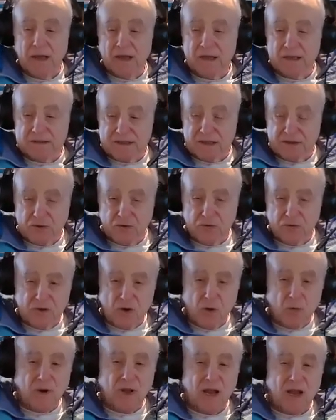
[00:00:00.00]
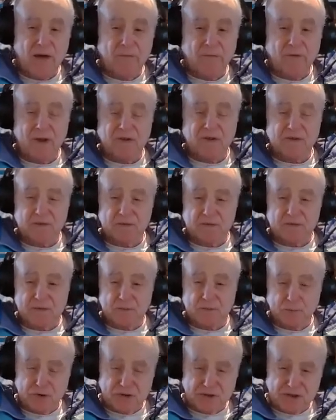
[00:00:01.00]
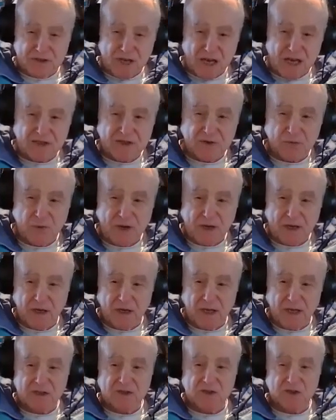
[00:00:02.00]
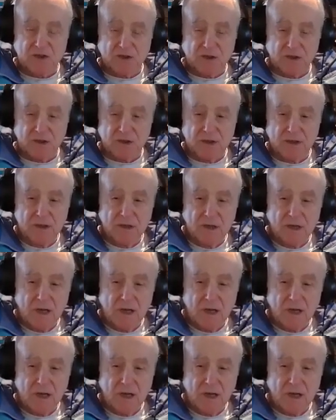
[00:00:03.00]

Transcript: since you don't have a precise recollection